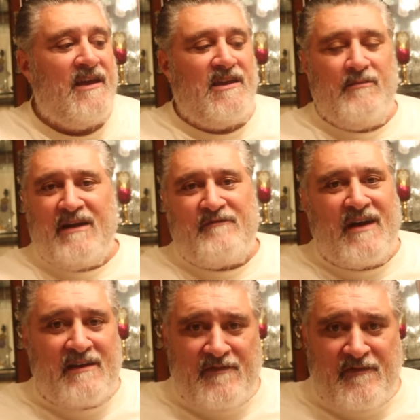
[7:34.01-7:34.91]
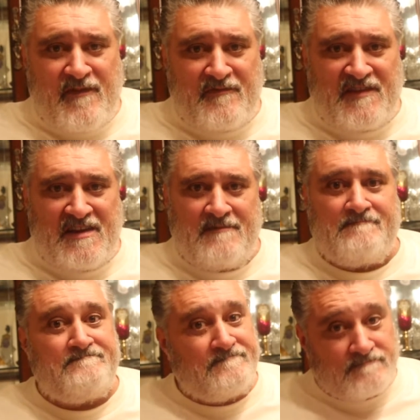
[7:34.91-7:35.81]
You might find it for fifteen
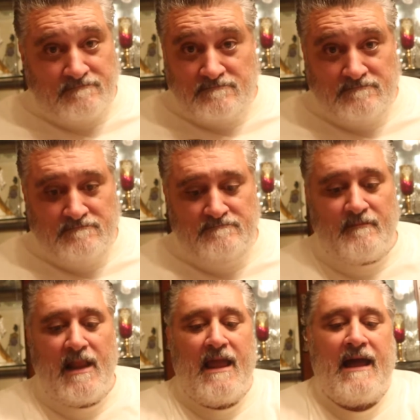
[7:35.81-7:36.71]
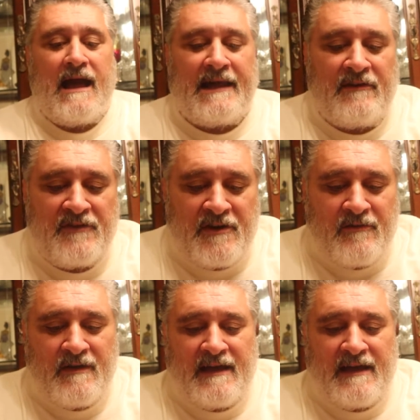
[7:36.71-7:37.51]
dollars. I don't know.